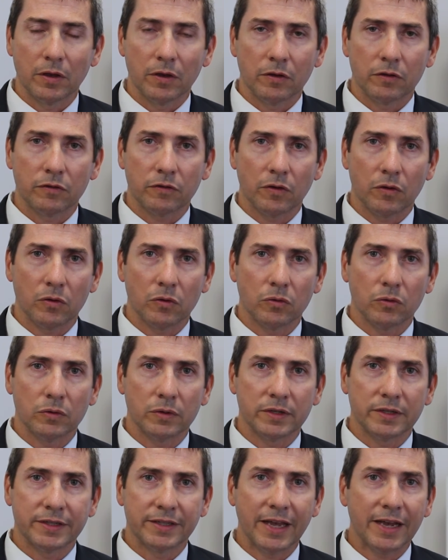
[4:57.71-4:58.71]
So
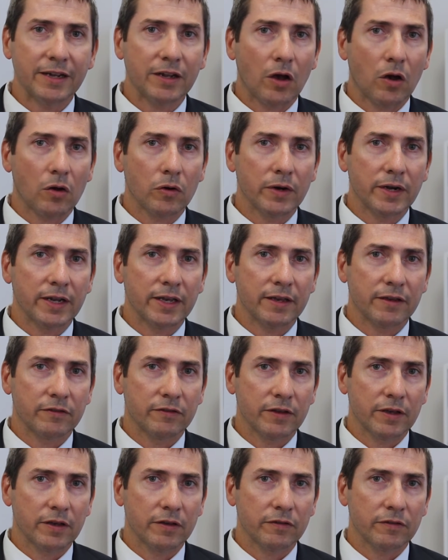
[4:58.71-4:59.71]
data already
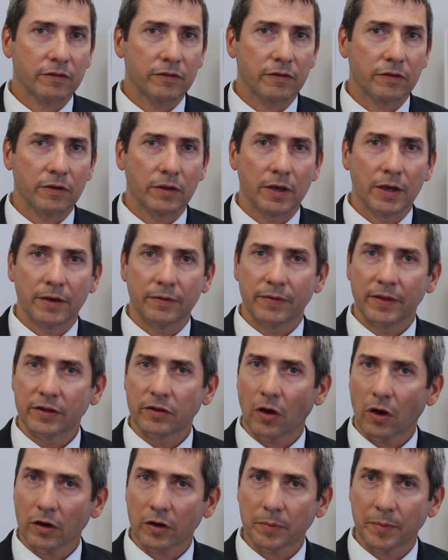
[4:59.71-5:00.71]
exists. They
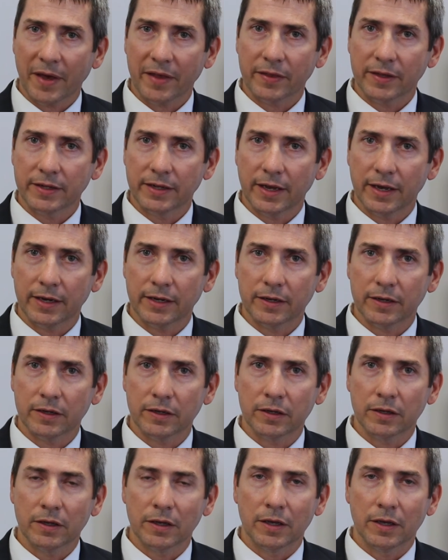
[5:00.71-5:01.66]
talk about the data.